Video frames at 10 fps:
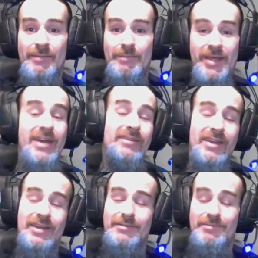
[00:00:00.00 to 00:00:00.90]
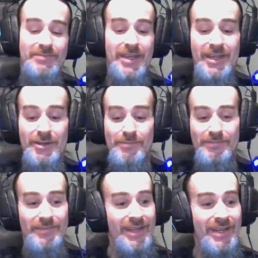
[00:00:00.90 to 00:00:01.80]
But yeah, there you go.
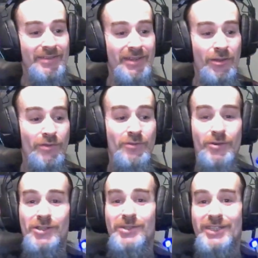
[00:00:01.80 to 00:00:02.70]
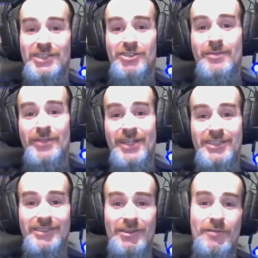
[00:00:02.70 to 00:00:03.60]
And I look forward to actually streaming
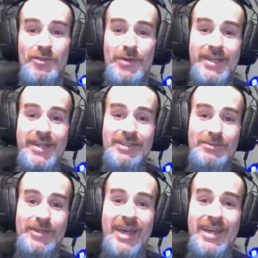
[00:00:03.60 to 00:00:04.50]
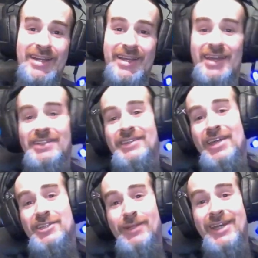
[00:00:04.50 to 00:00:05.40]
this over the weekend, get in and get
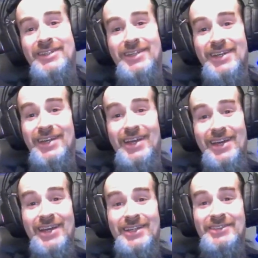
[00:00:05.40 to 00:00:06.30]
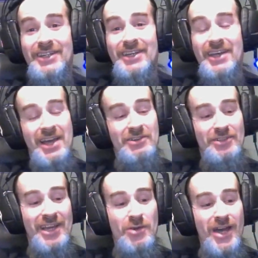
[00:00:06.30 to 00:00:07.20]
this played. And I could
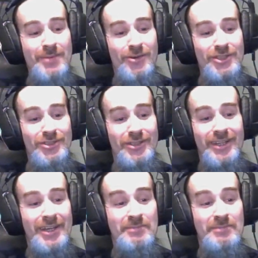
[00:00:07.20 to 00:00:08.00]
get quite emotional.